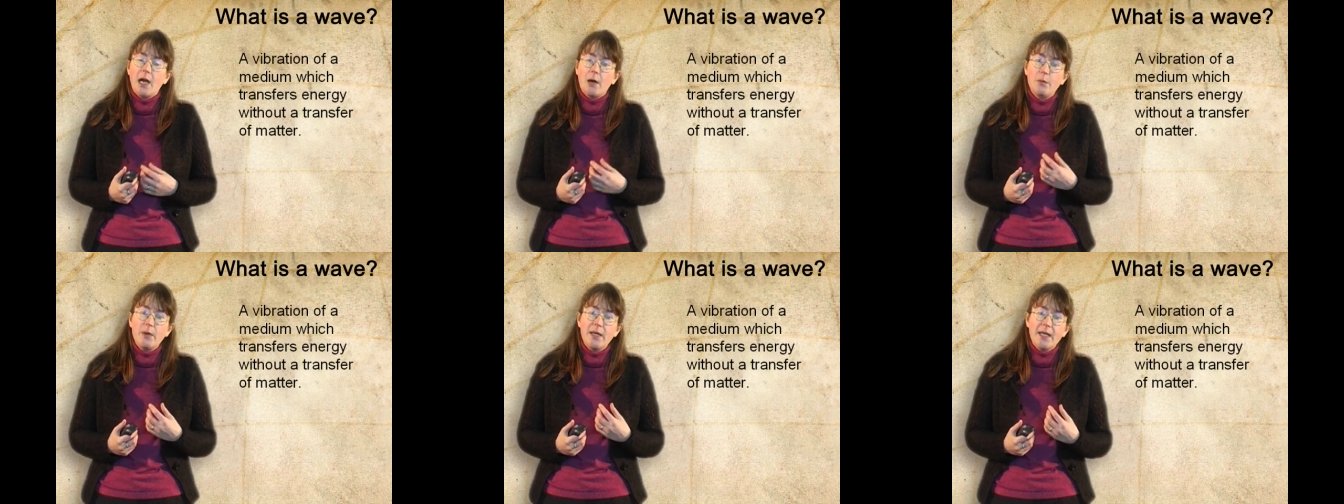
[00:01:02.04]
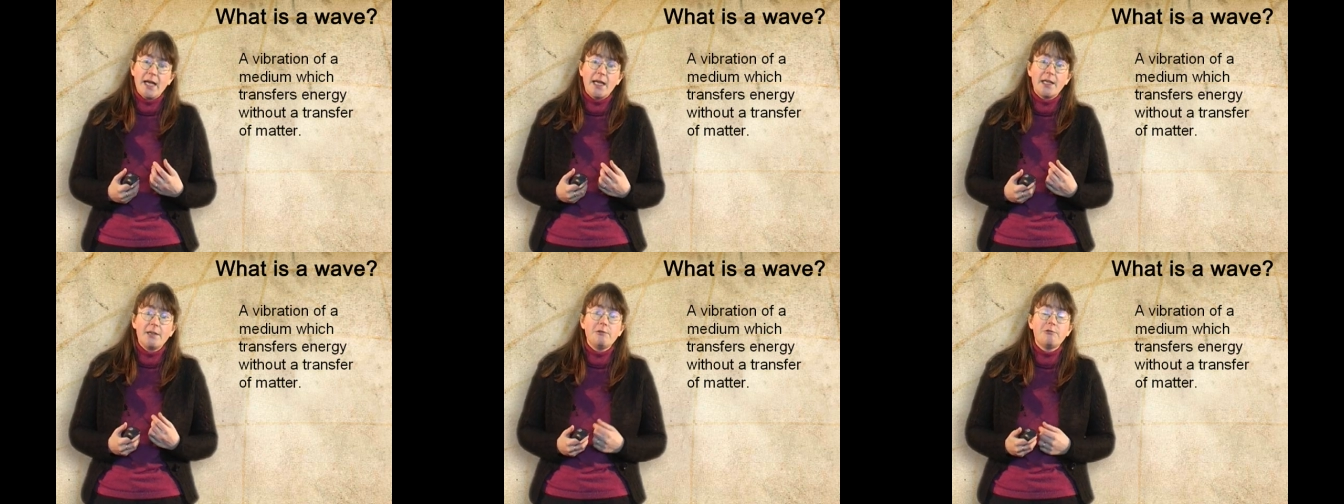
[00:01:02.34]
and we
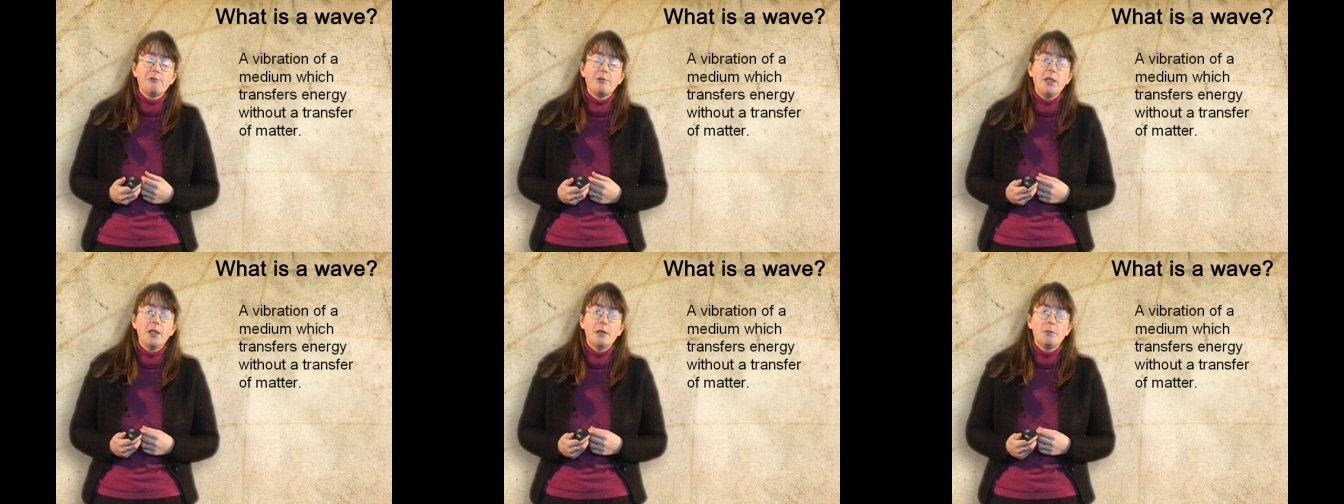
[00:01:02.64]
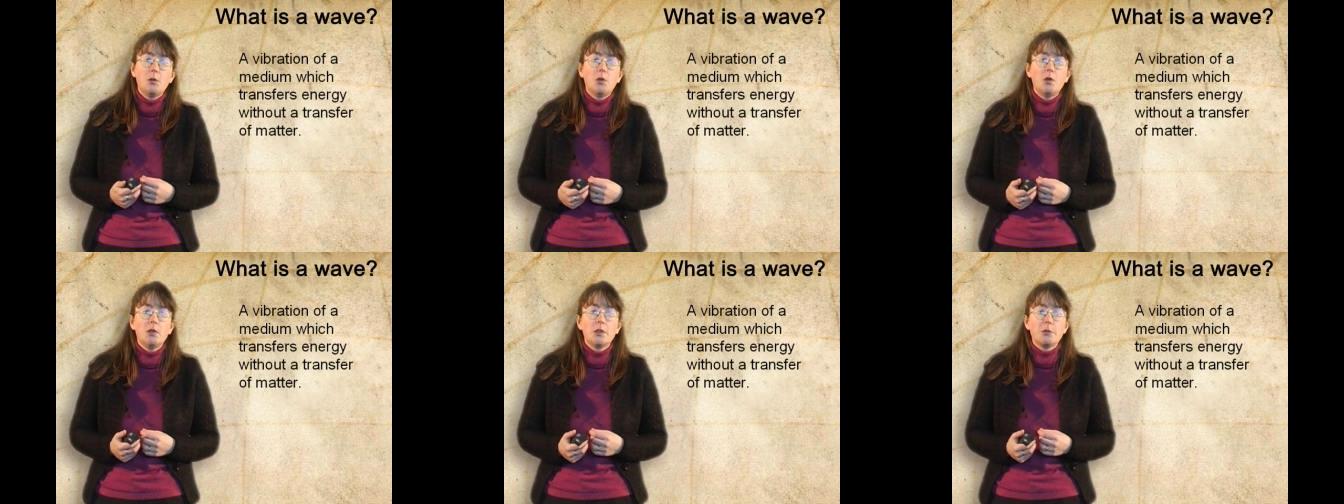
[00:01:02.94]
can treat
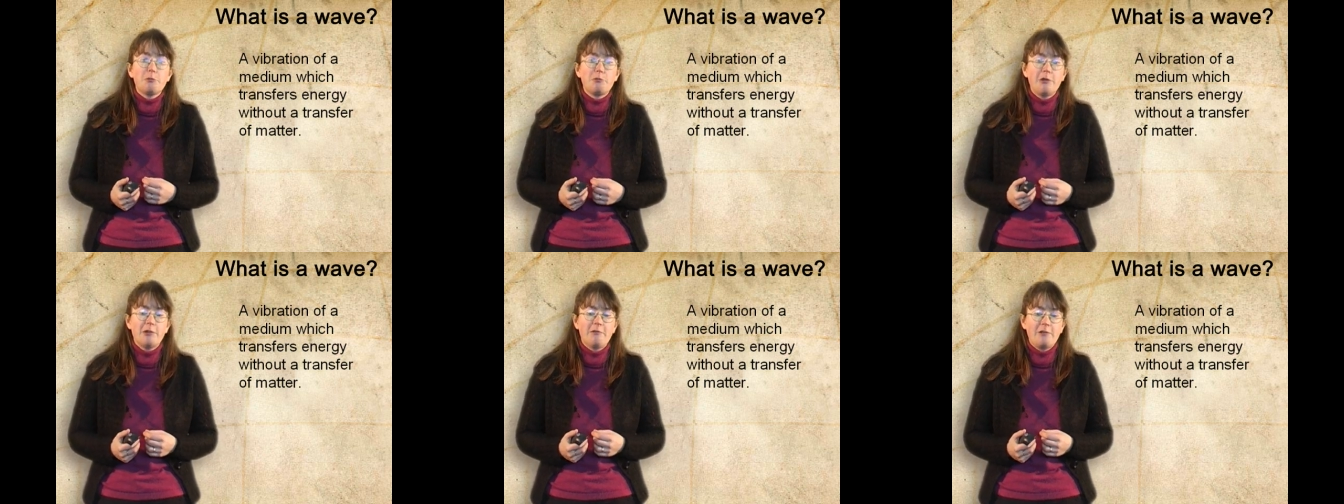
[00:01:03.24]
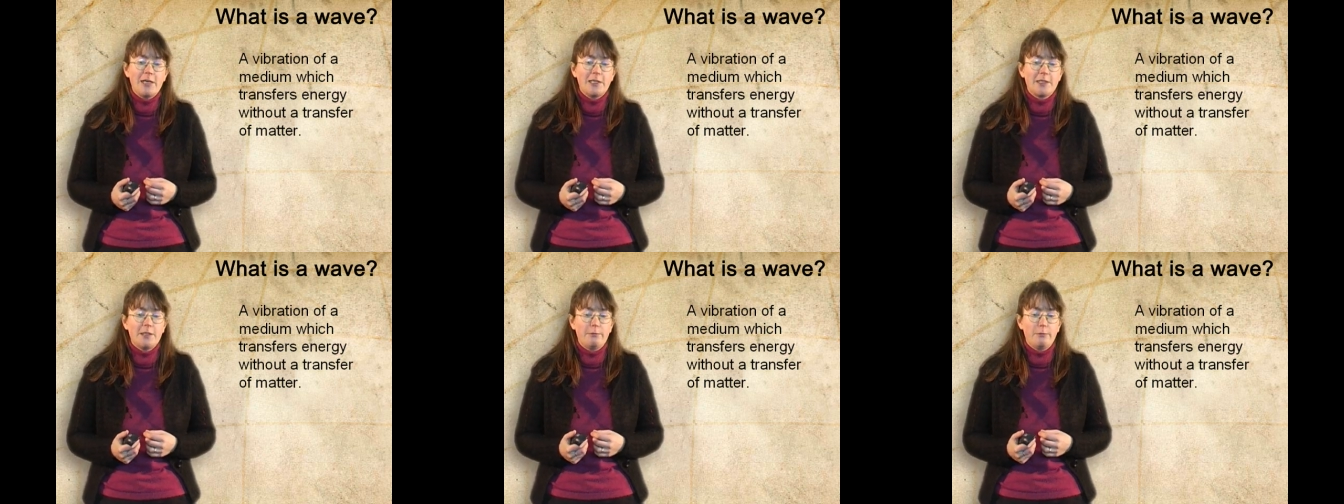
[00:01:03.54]
them all as
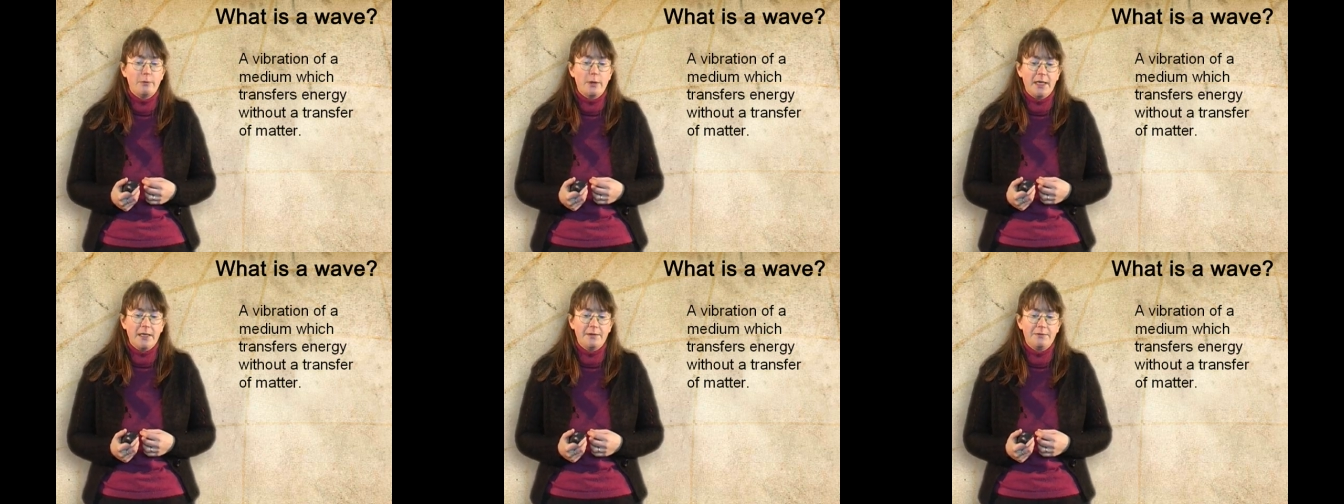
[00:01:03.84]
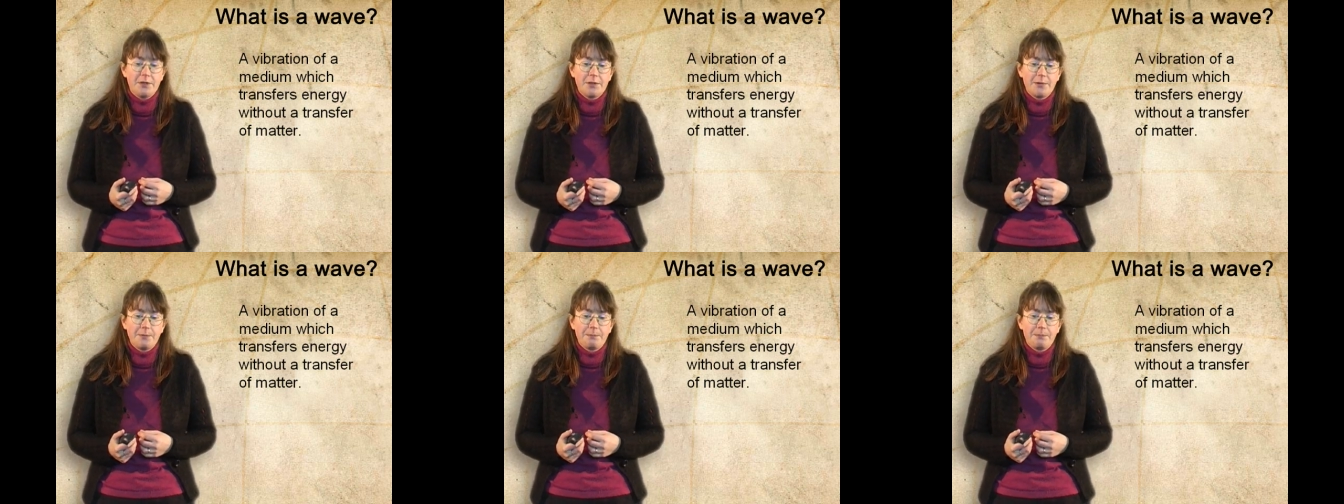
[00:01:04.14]
progressive
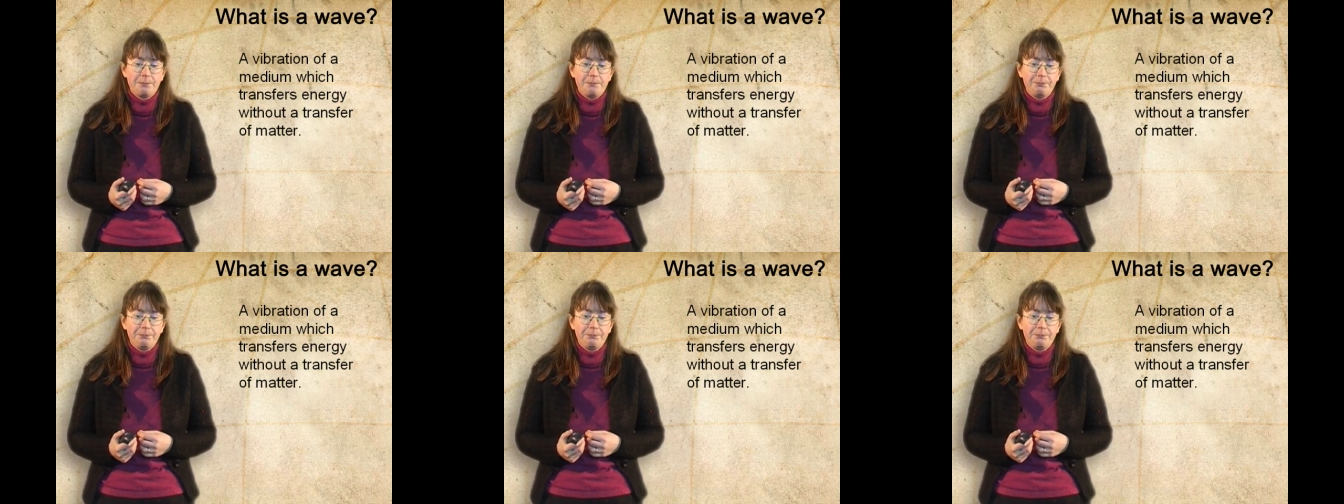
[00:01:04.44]
waves.